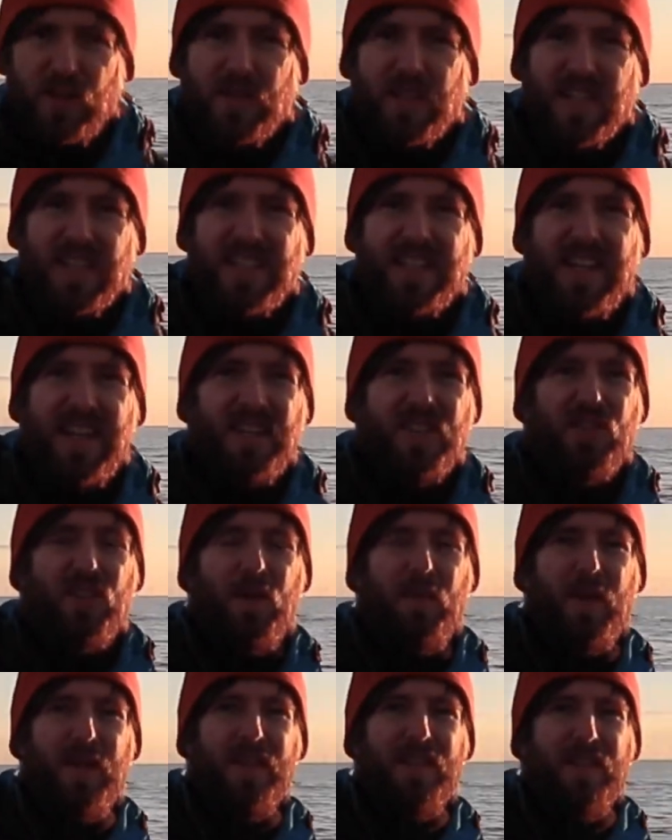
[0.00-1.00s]
using a
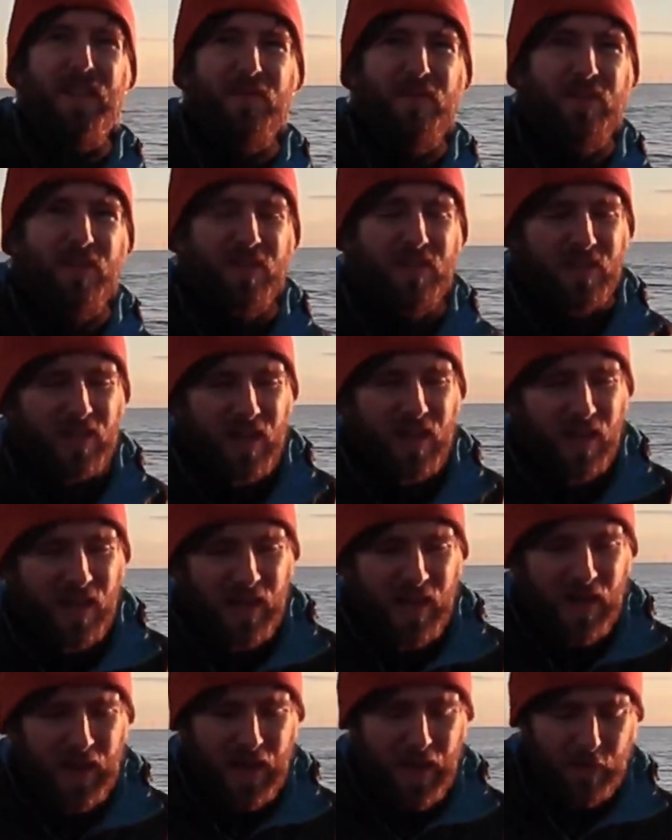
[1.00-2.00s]
10-stop ND filter,
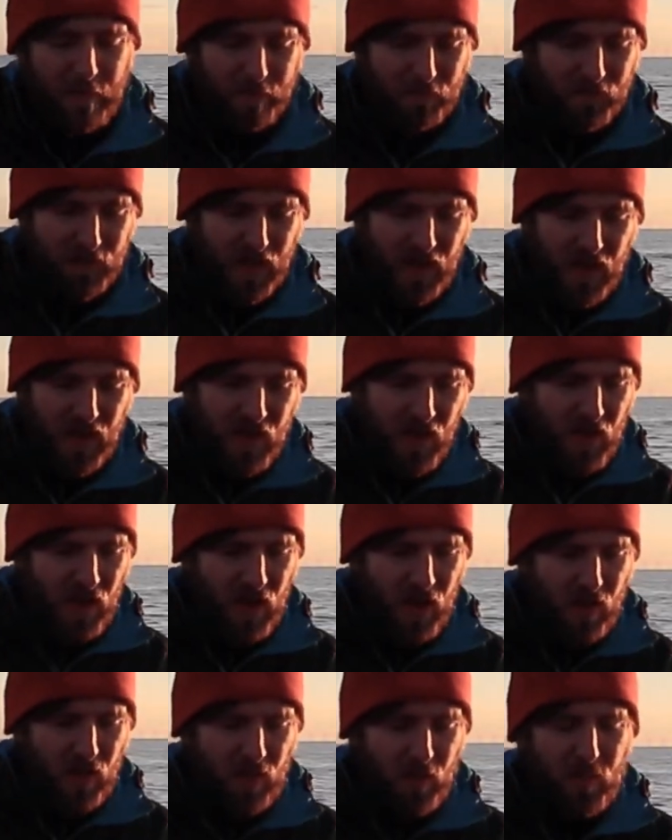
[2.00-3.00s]

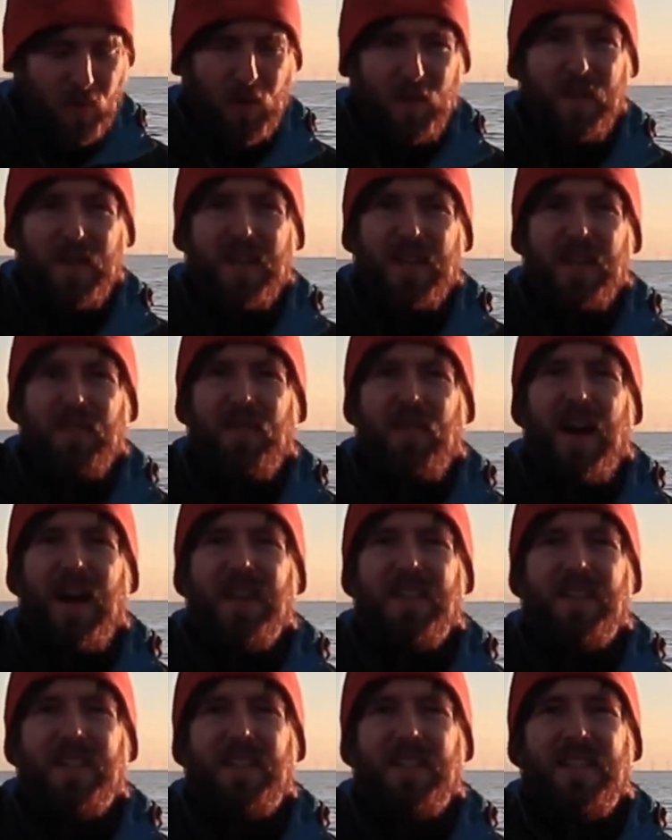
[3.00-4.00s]
the problem you're going to
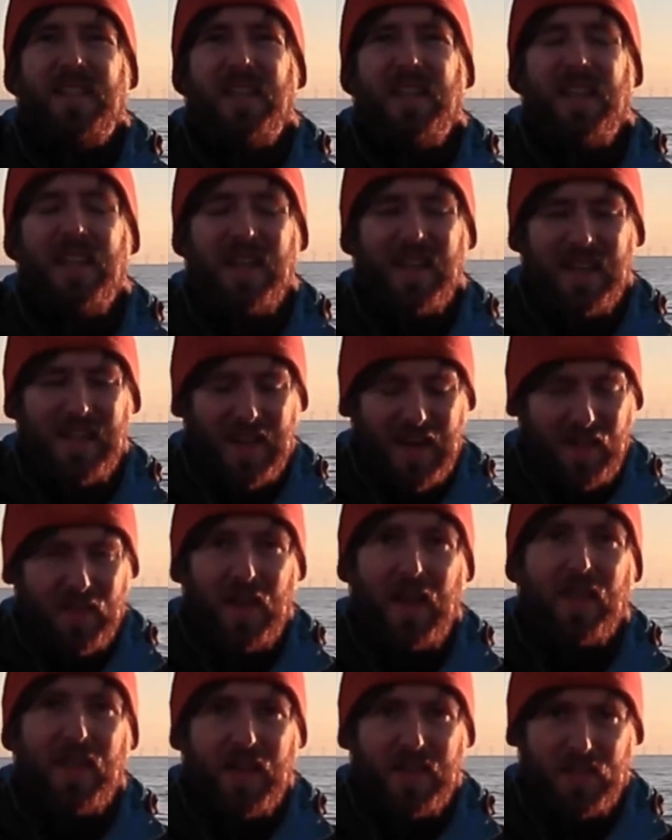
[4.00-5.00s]
find is you're going to get
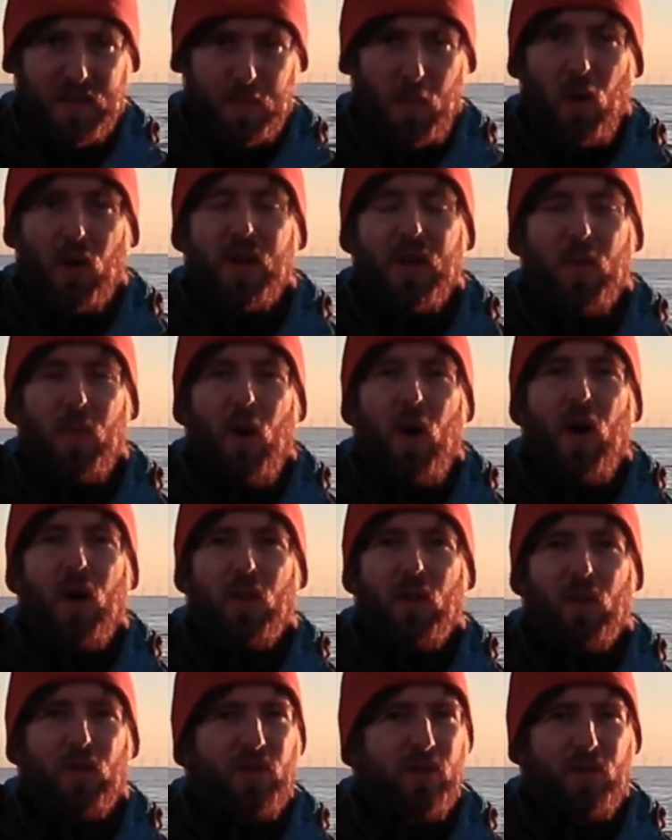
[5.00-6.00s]
that smoky water
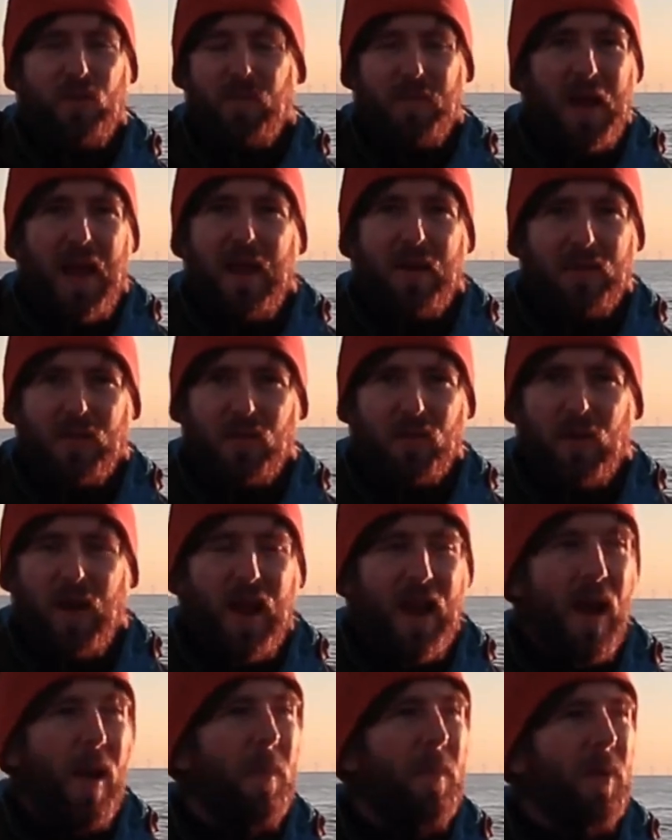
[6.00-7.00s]
look. Yeah,
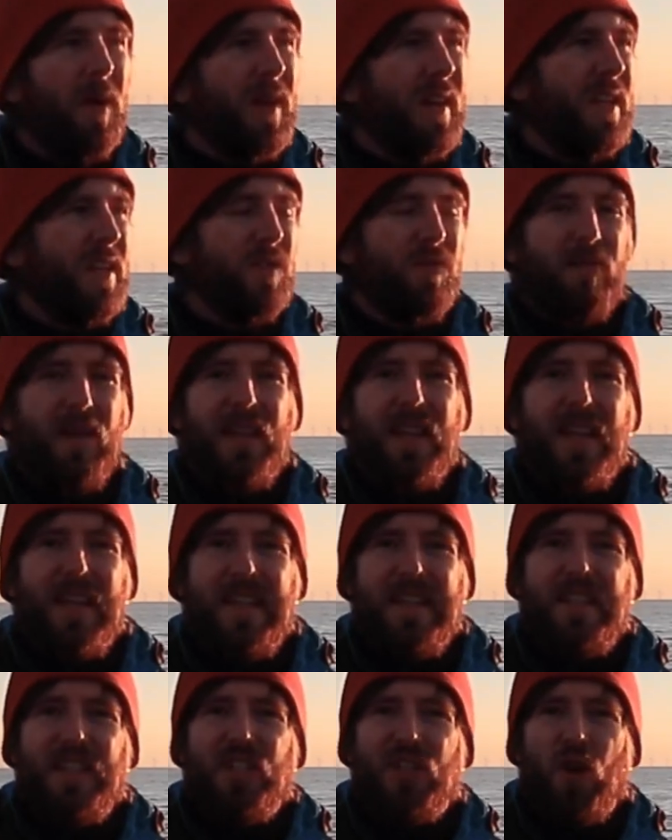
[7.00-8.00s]
great, but it's really
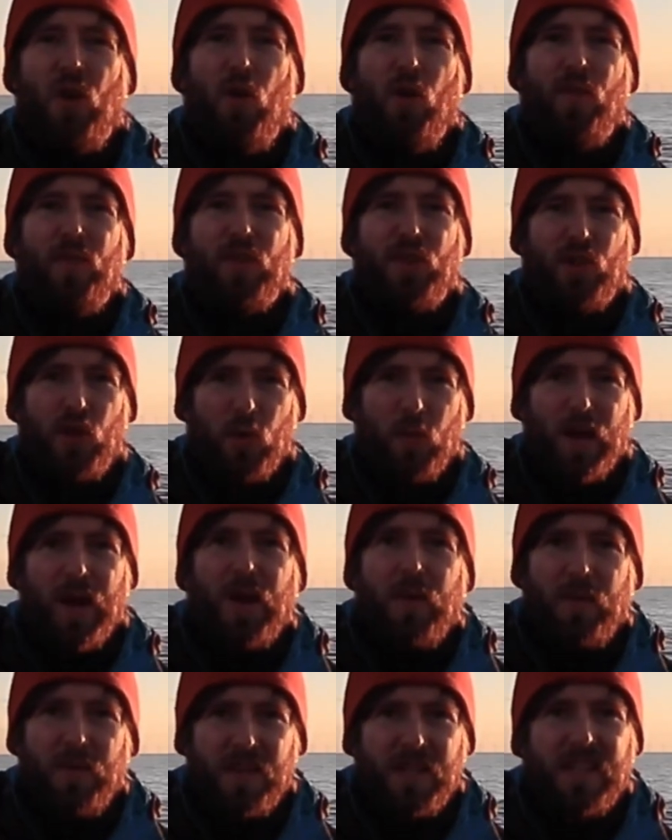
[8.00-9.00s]
easy to overdo it
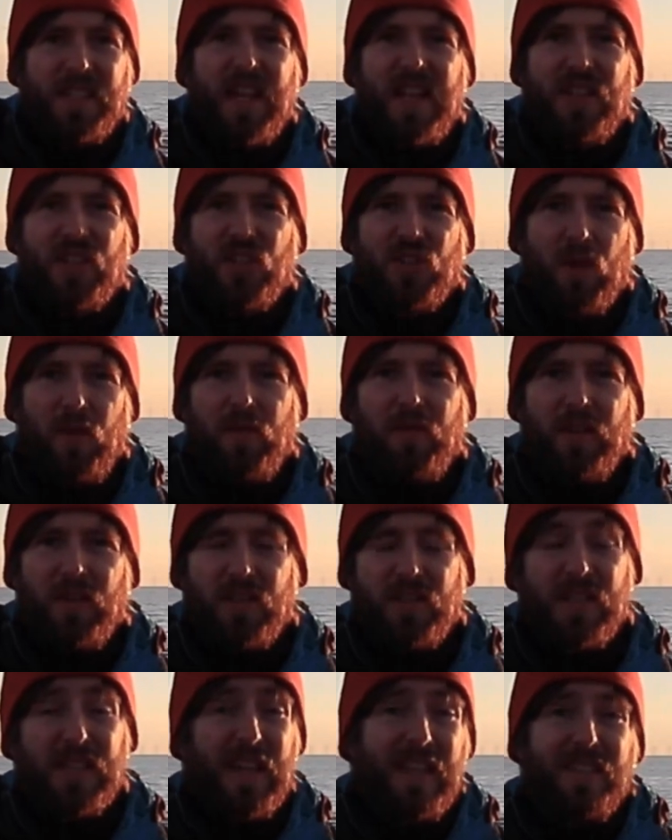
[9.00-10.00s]
with the 10-stop
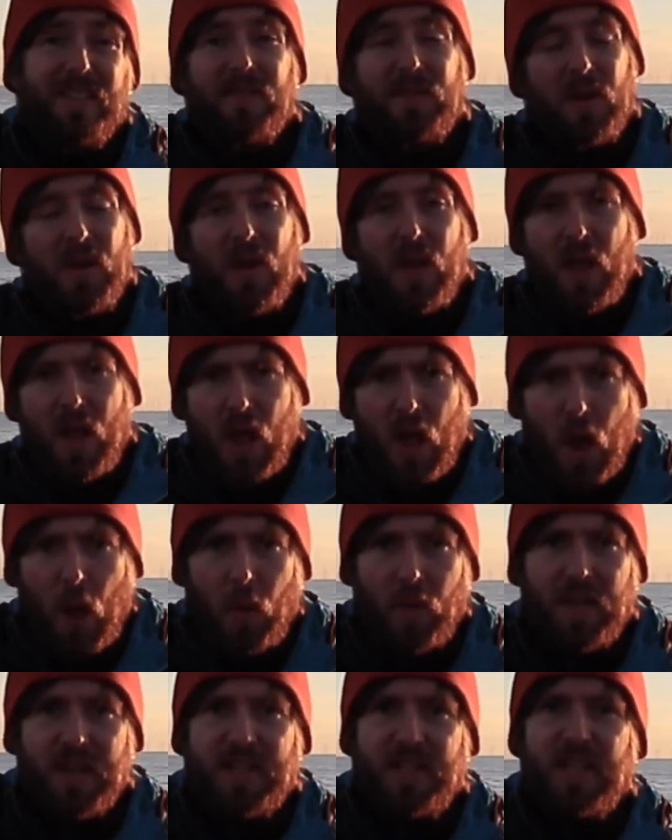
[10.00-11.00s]
filters and
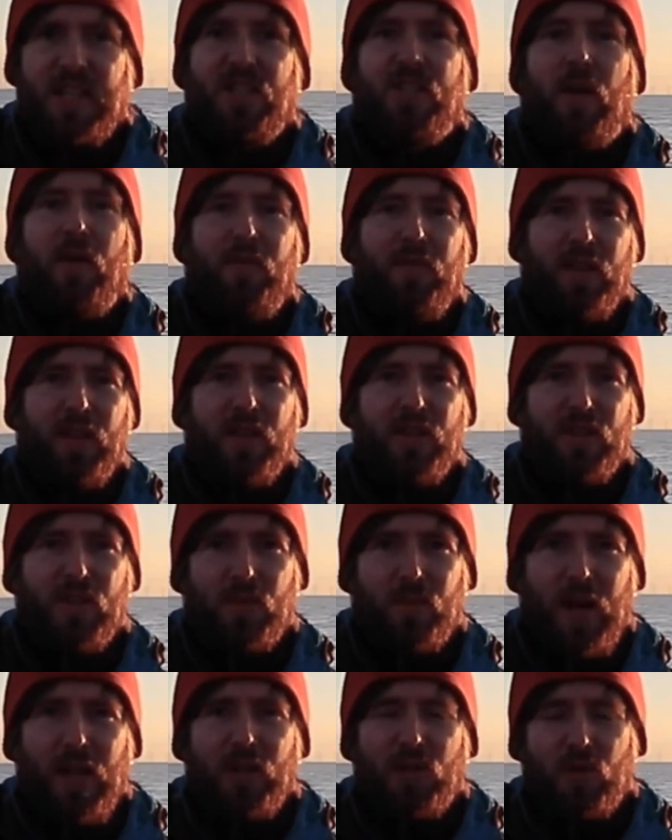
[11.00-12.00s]
with the 6-stop filters as
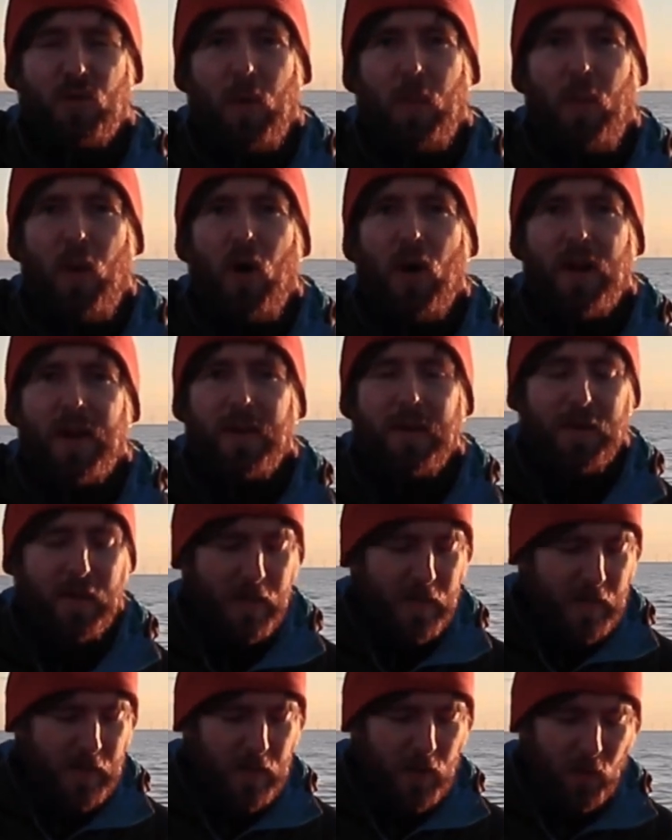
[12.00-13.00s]
well to a point.
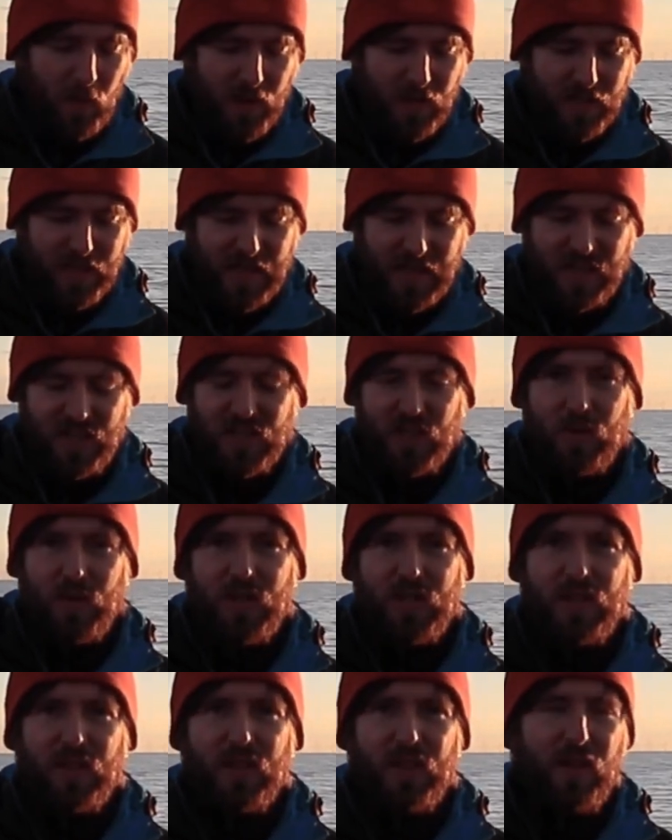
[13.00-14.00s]
What you'll tend to do
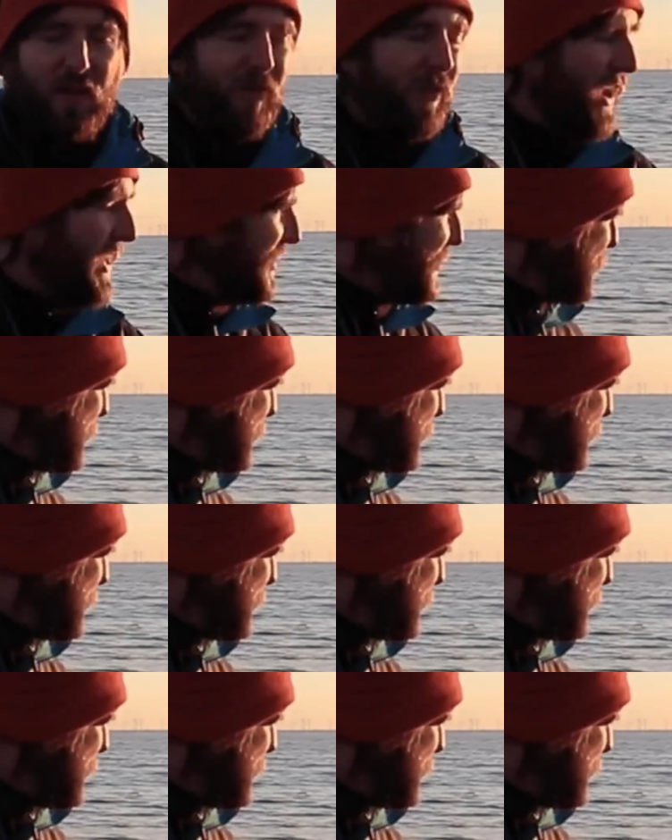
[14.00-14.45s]
is you'll find